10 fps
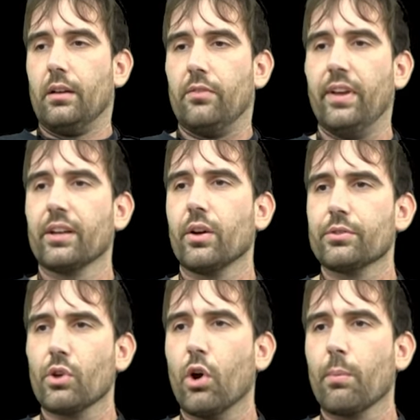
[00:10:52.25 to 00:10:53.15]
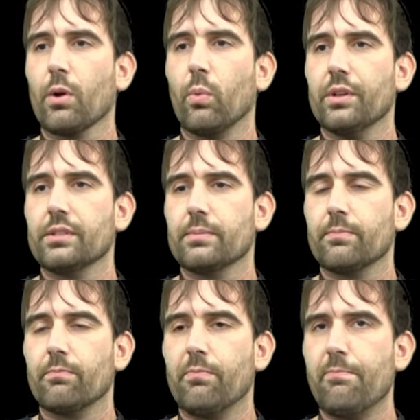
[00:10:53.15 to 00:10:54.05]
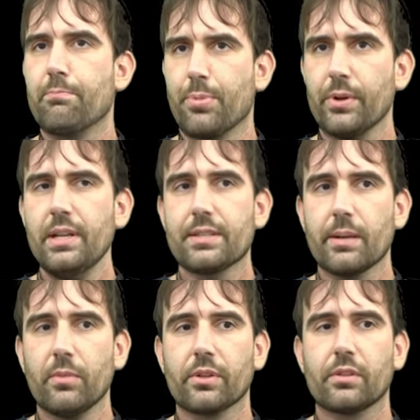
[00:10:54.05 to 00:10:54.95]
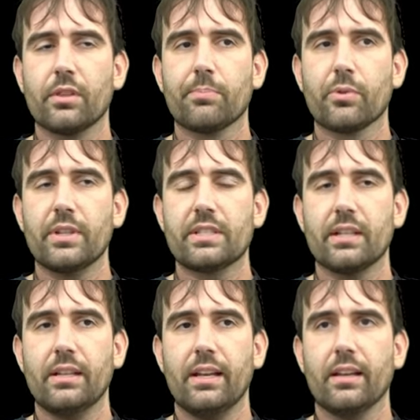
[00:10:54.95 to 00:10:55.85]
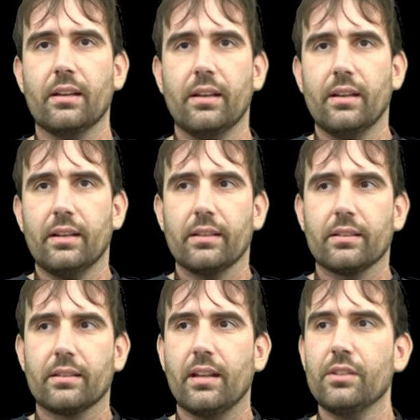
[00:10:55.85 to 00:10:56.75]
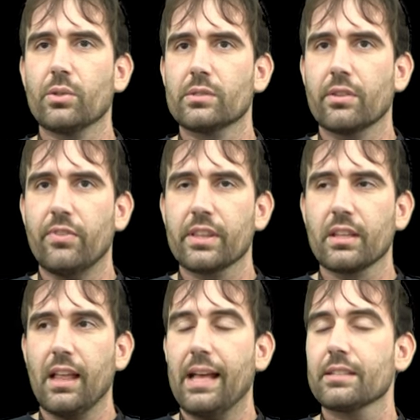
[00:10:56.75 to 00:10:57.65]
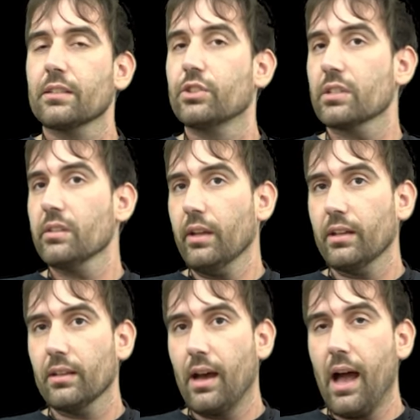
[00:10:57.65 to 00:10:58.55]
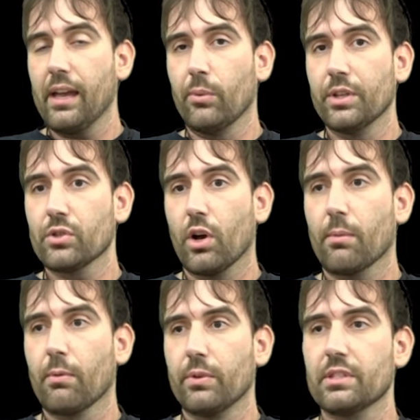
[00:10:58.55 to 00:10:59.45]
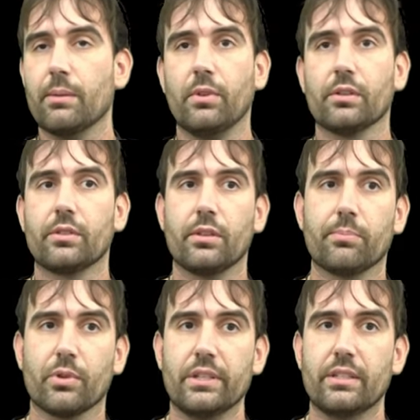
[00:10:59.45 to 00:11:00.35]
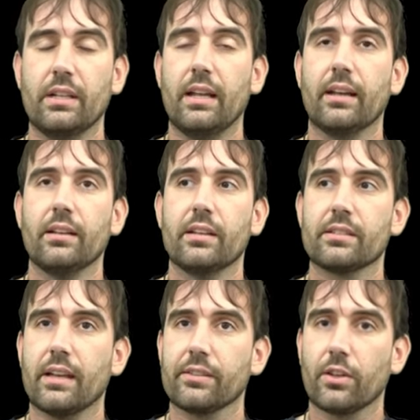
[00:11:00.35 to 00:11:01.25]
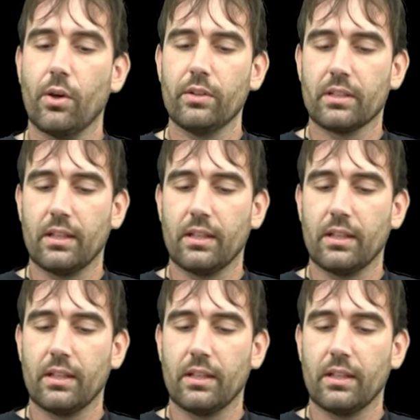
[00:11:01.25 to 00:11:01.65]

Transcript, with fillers: Vanguard's armor was pretty similar to the preceding King George V class, just like Iowa's armor was similar to the preceding South Dakota